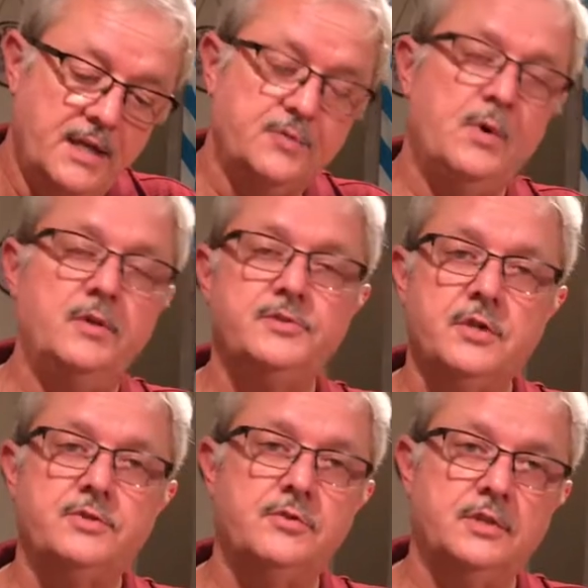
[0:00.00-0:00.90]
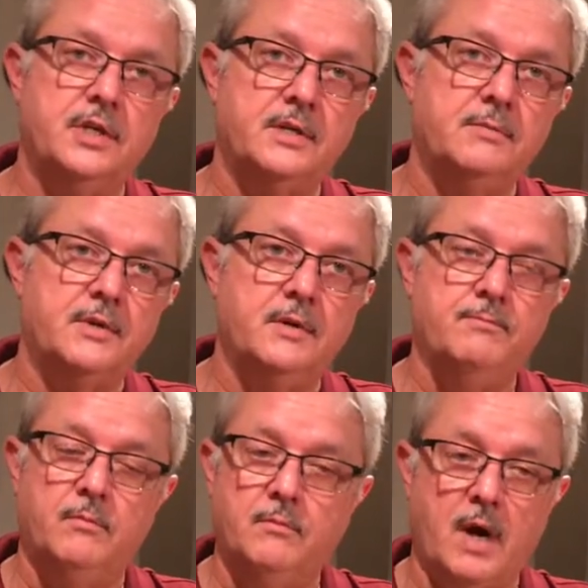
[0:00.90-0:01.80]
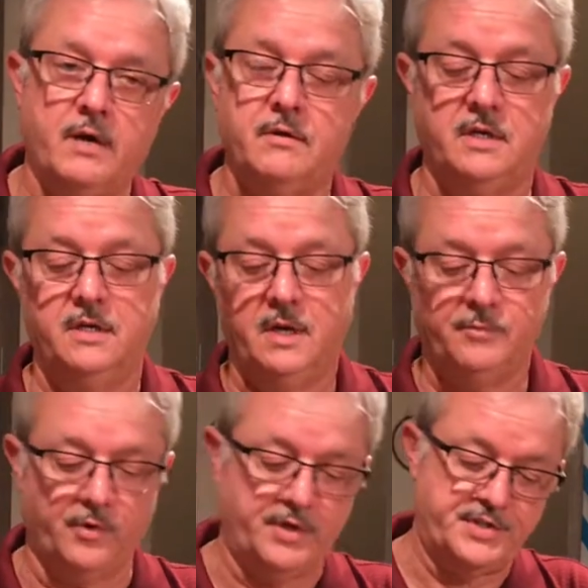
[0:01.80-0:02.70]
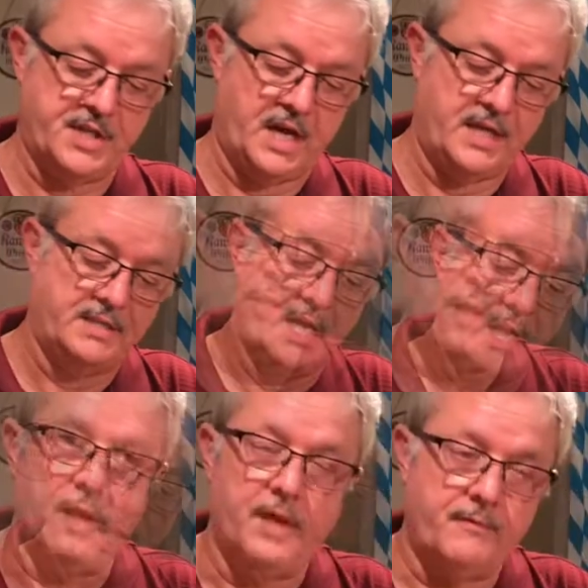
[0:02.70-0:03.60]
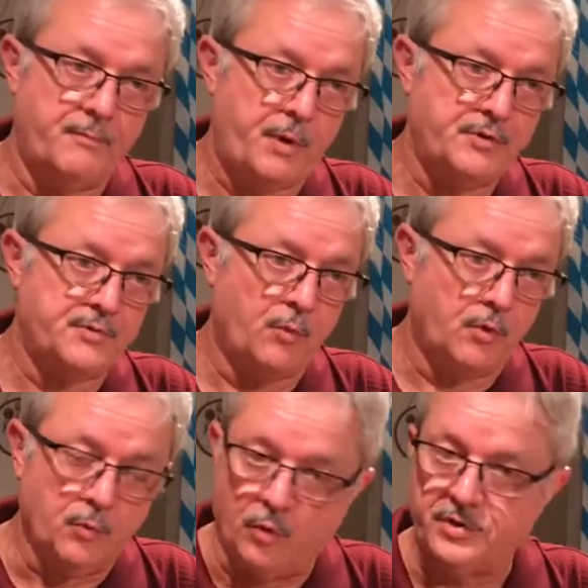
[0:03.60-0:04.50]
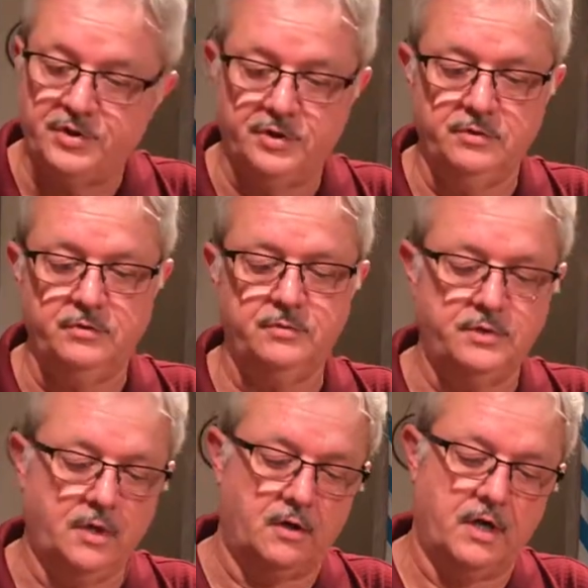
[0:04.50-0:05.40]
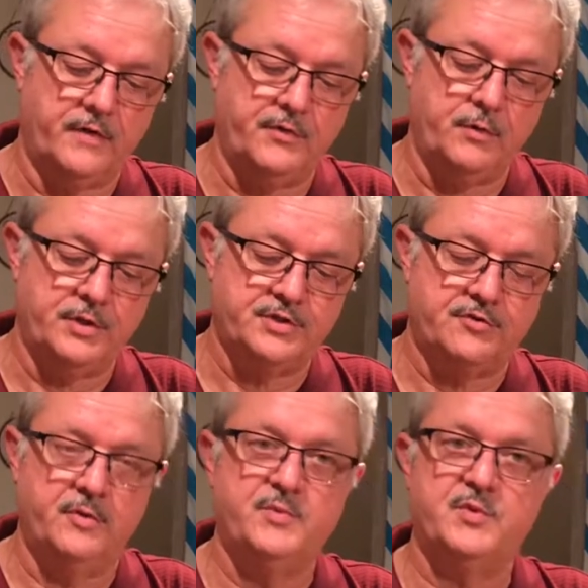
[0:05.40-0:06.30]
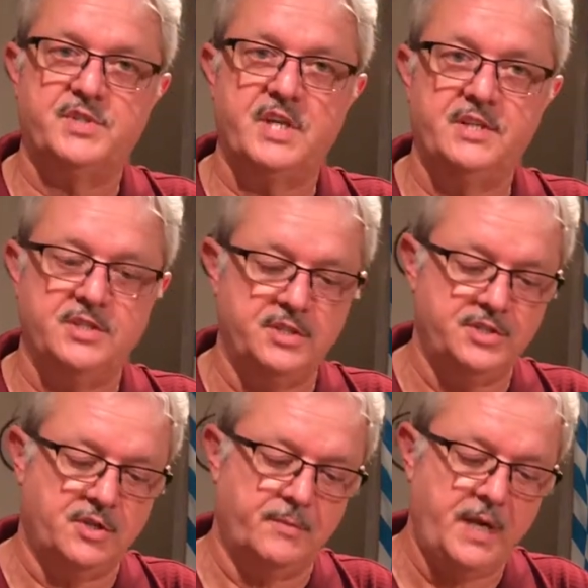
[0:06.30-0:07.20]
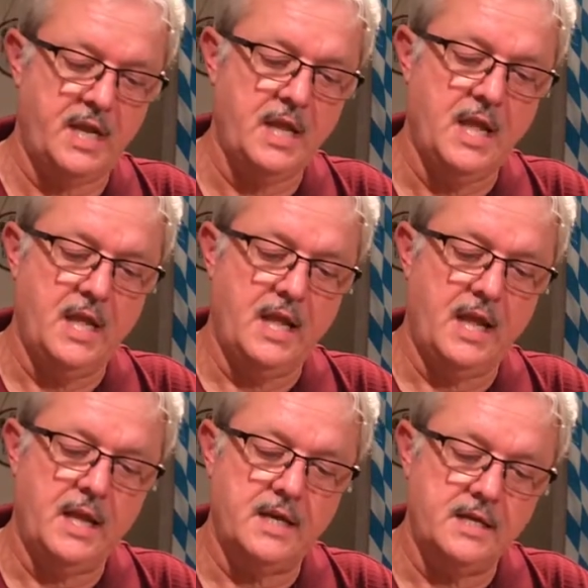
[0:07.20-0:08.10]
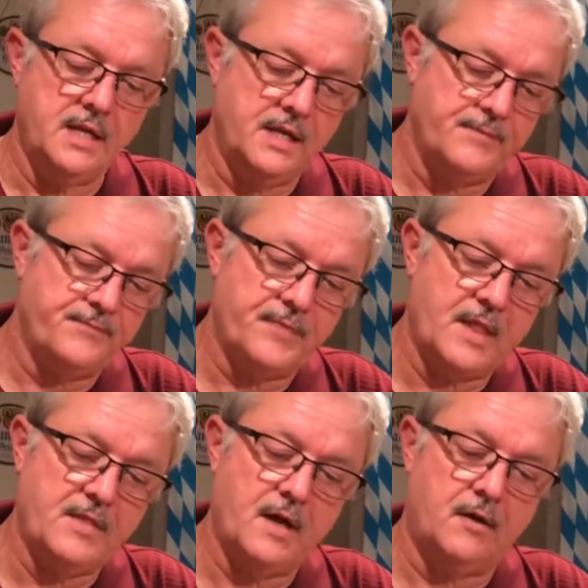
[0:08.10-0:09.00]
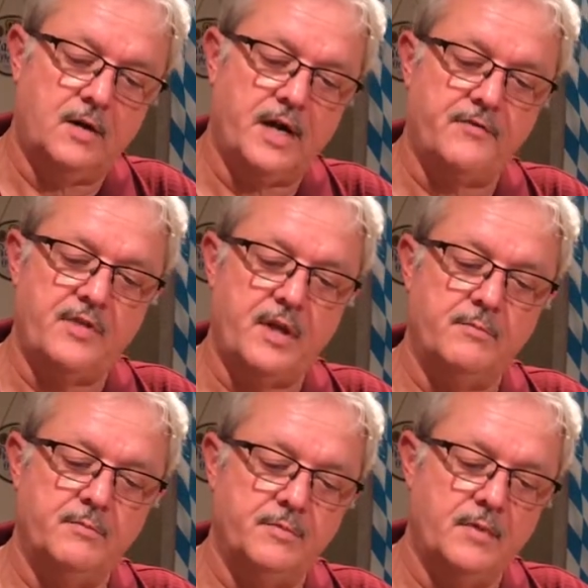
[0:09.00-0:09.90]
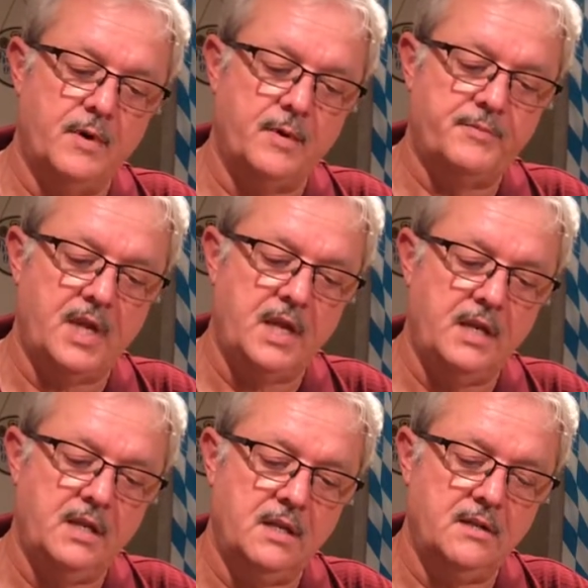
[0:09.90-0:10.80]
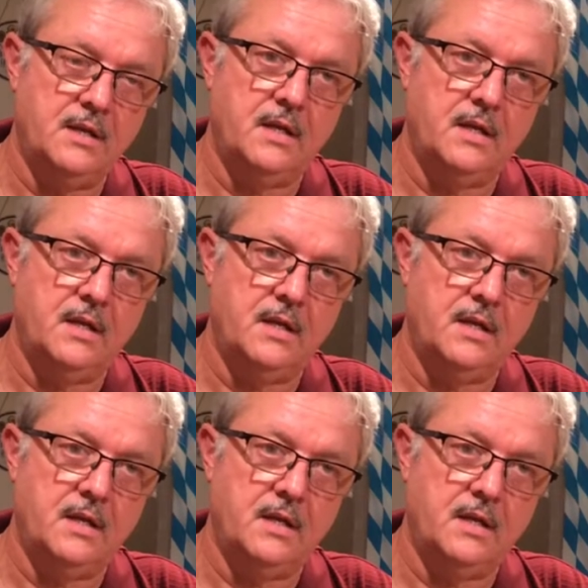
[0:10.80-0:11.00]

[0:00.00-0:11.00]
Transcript: as well as those who collect modern contemporary steins. Post-World War II, a lot of U.S. troops were stationed in Germany, and a lot of them obtained